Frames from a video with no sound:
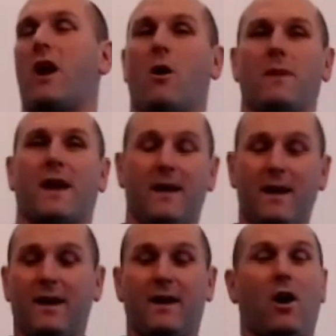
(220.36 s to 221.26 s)
around me, and
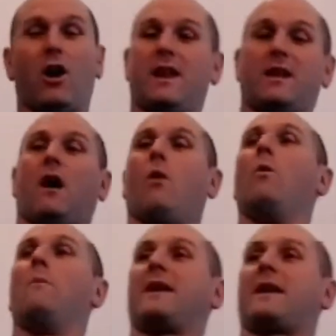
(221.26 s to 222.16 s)
I didn't know
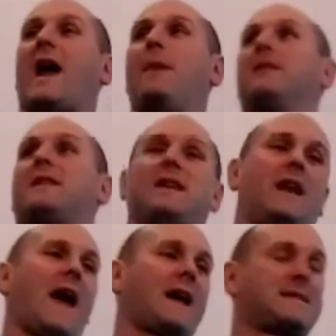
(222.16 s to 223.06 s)
one with a cable to the
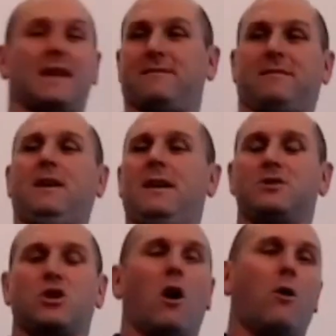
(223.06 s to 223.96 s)
next. And,
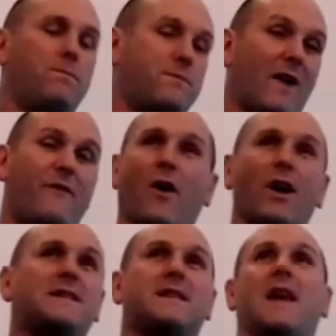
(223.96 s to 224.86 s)
that
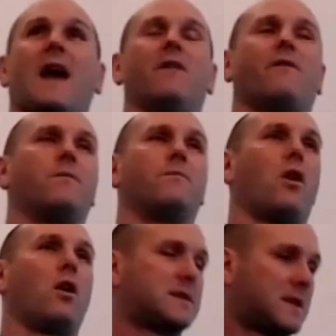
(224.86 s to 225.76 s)
voice again from
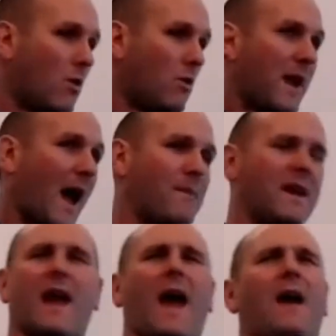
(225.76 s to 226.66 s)
primary school would be at me
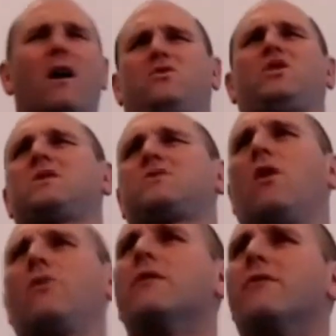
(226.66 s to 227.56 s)
again, going, geez,
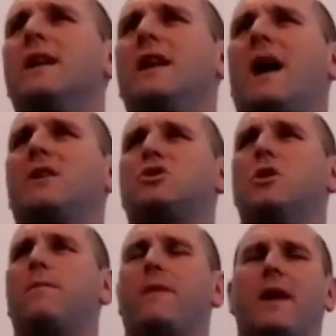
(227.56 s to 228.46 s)
Rory, you really are
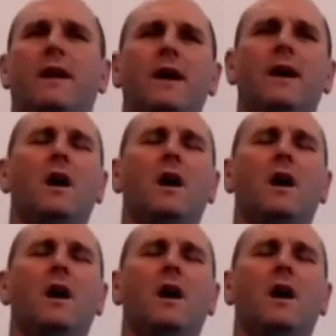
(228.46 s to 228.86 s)
stupid. And